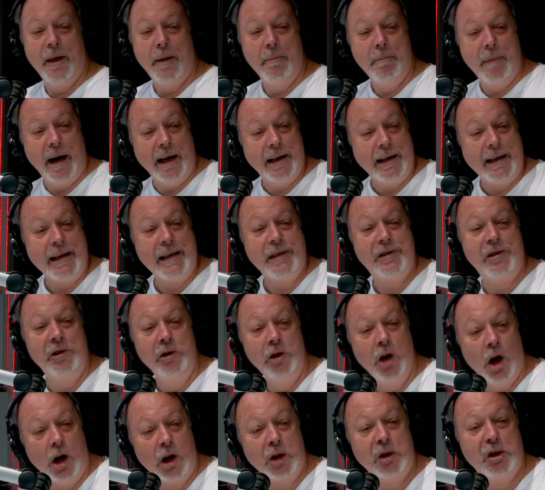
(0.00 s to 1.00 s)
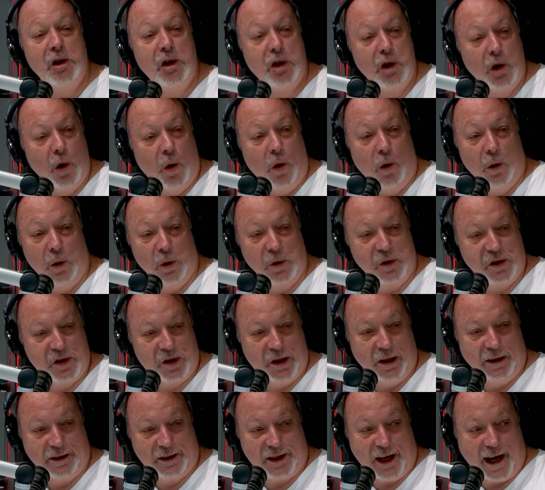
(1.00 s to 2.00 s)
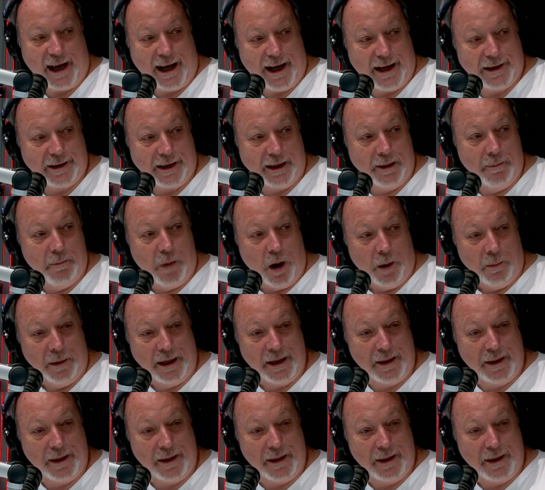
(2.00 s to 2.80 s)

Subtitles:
the money's not yours, yes. Dad and Mommy.